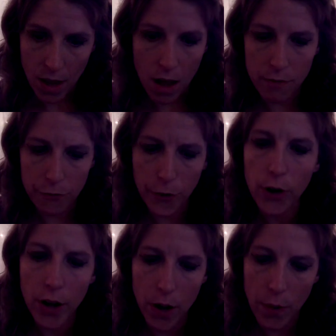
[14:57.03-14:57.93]
A
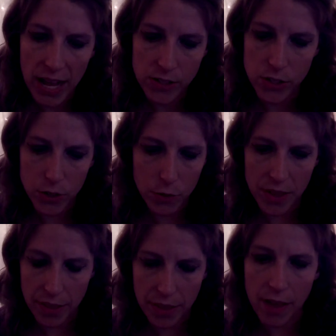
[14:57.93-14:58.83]
Virgo has to do
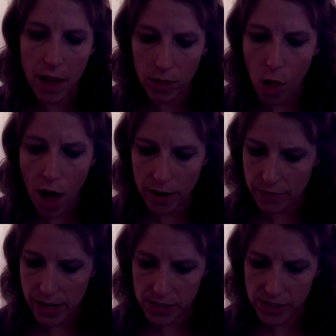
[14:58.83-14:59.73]
with a lot of
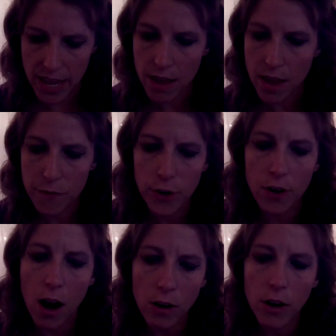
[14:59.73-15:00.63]
this. If you're
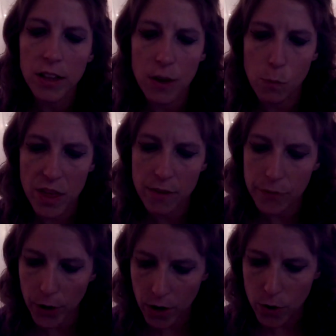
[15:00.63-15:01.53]
not currently with a
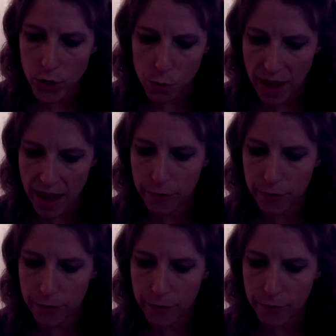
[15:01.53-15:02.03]
Virgo, you may have a